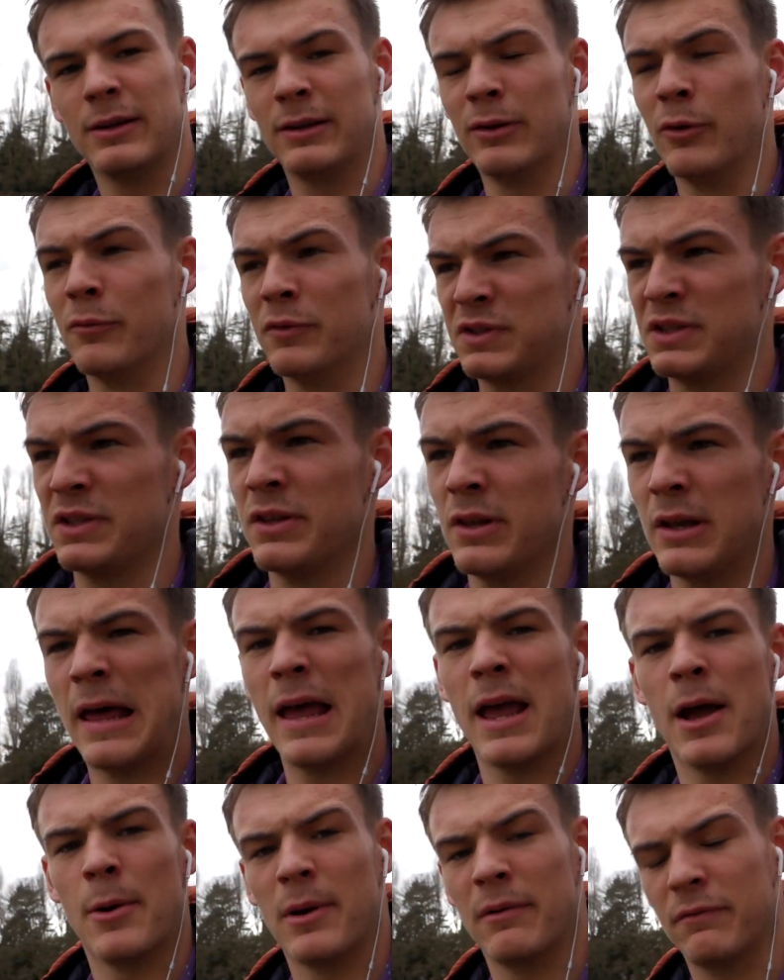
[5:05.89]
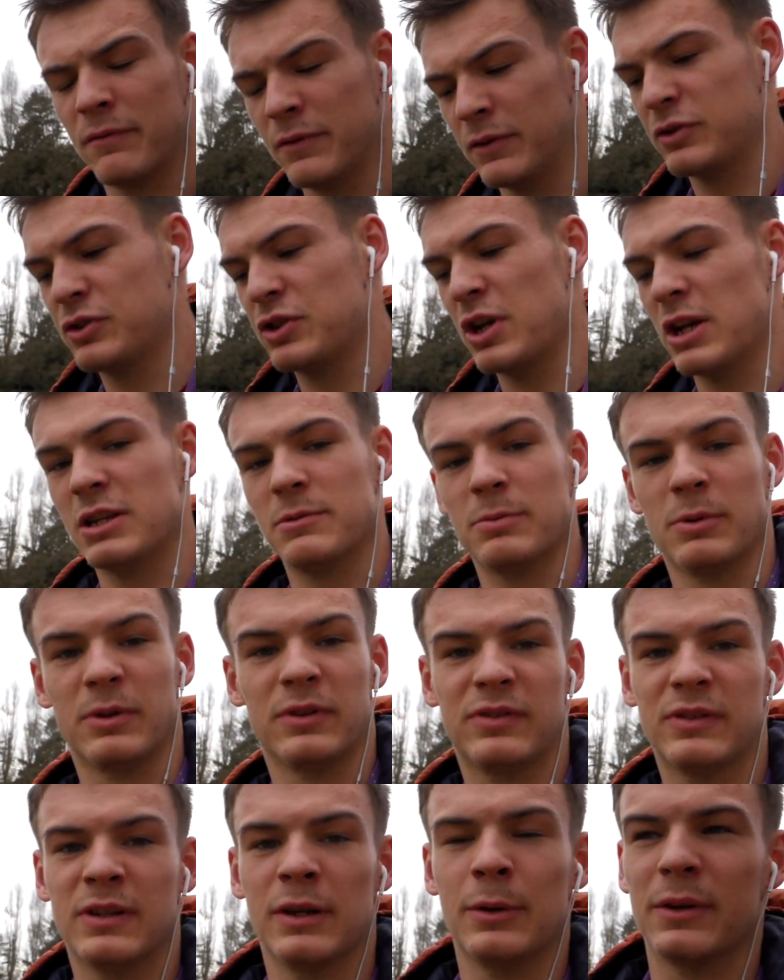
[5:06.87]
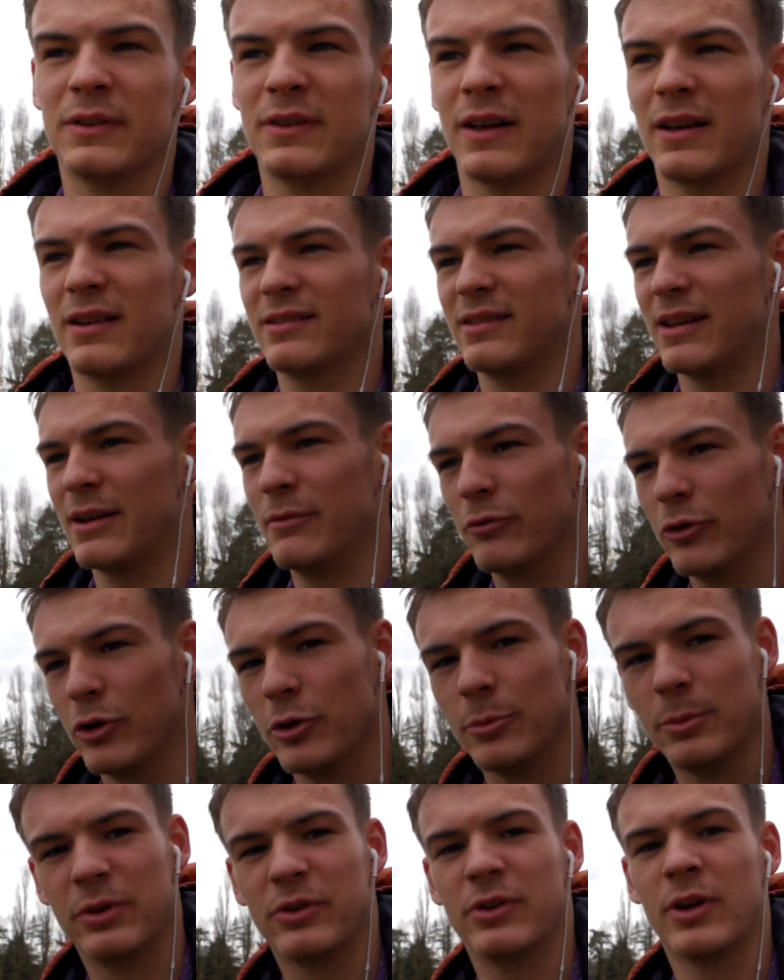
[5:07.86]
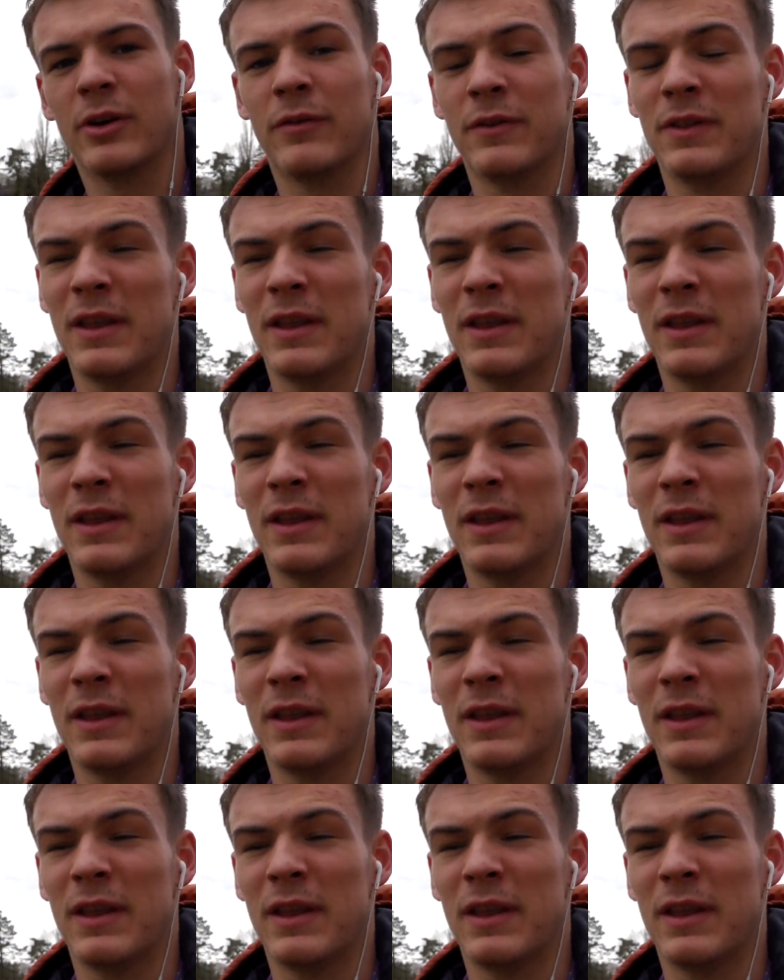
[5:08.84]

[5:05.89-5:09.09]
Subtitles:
Obviously the layout and everything's changed, but it's still exact same room and stuff.